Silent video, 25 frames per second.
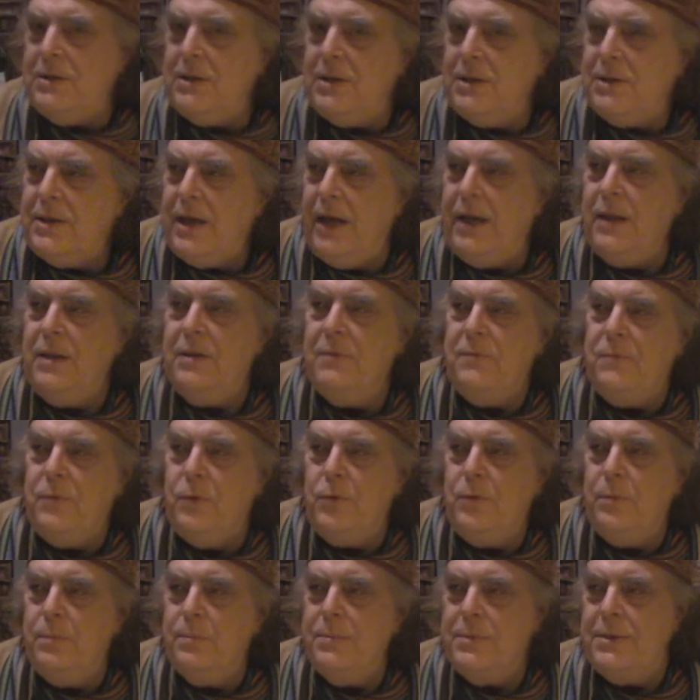to take the
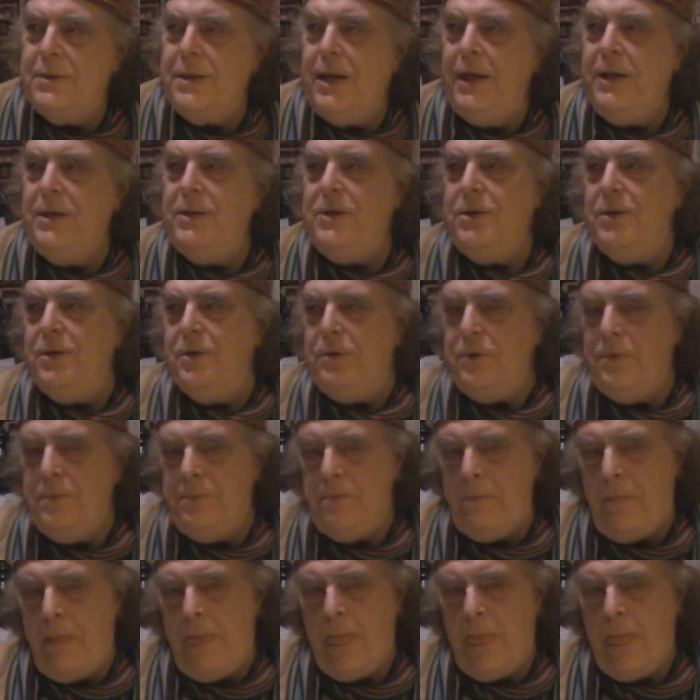forms they do.